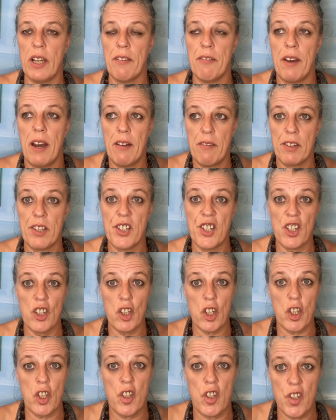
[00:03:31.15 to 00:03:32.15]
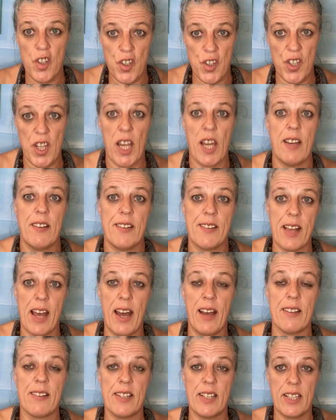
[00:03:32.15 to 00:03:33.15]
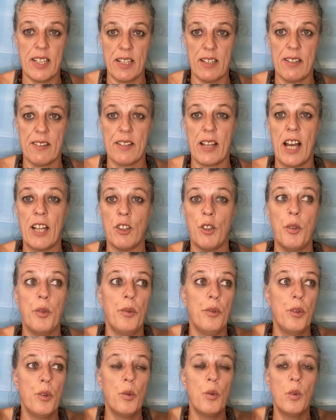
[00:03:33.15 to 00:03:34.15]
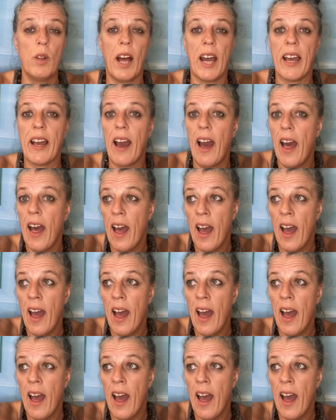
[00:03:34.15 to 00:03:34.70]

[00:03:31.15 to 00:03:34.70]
if everything just stays as it is and you do like